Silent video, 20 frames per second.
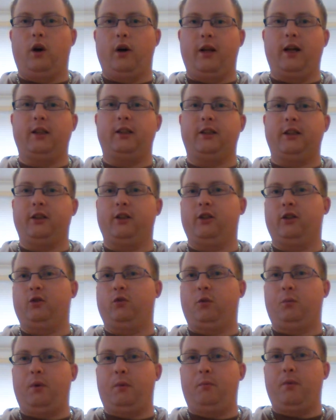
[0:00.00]
that series
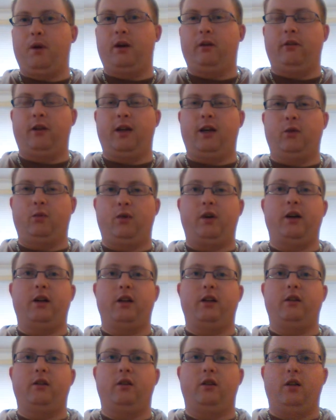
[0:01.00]
would be better than that
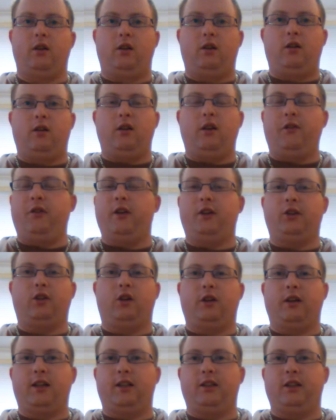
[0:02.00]
one and things
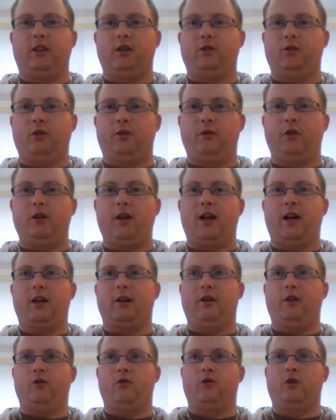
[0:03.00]
like that. So it's very
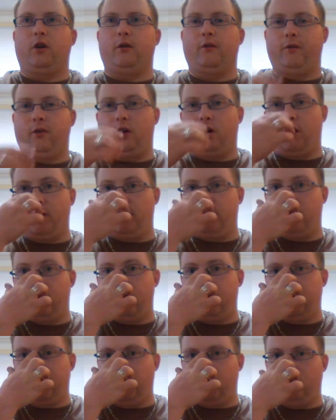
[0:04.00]
hard to do a top 5.
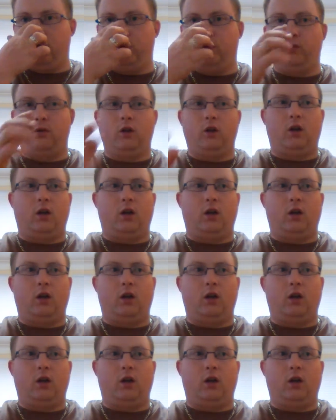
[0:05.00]
So,